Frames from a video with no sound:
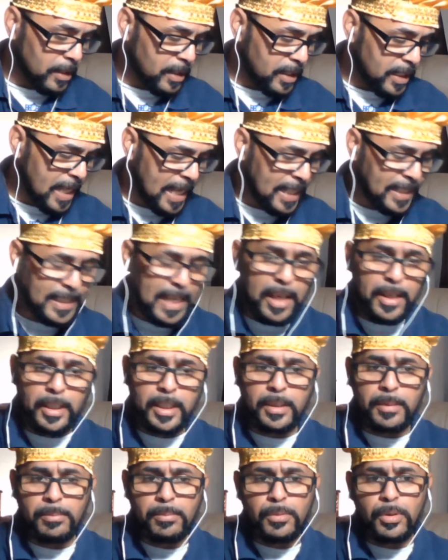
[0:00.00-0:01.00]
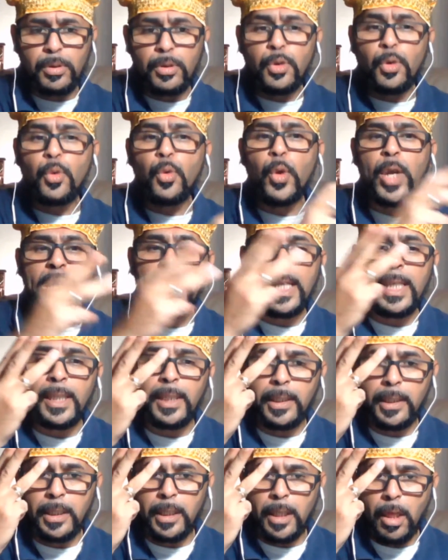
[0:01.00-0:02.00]
Takes out three
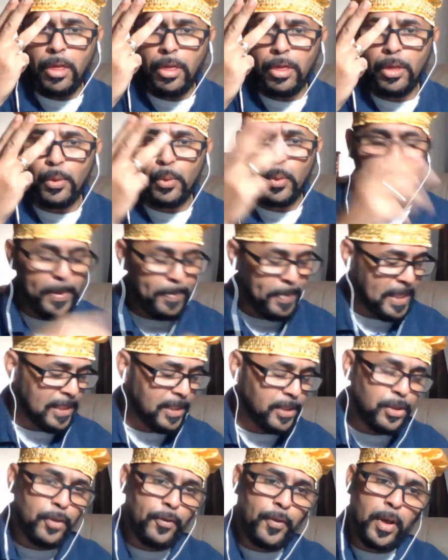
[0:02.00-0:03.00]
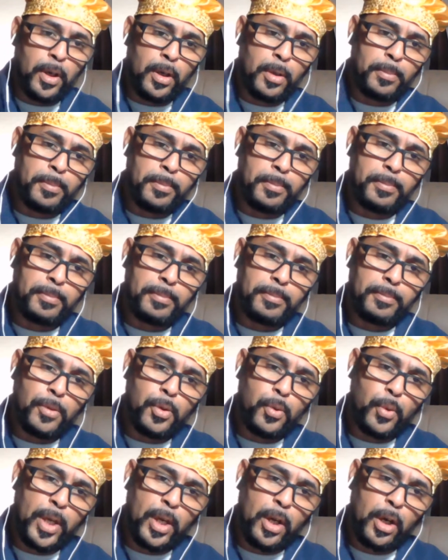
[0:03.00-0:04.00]
pieces of herb.
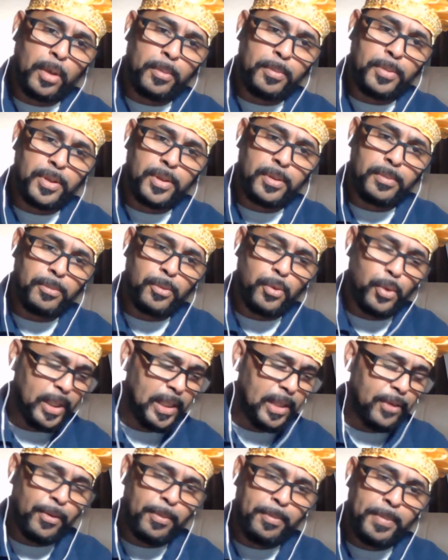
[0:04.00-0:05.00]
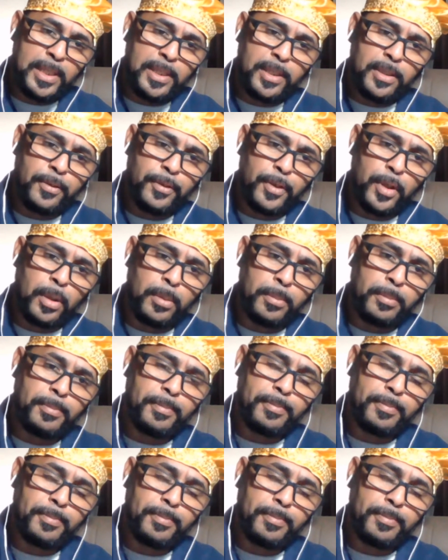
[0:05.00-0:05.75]
3 herbs, 3 different pieces of herb.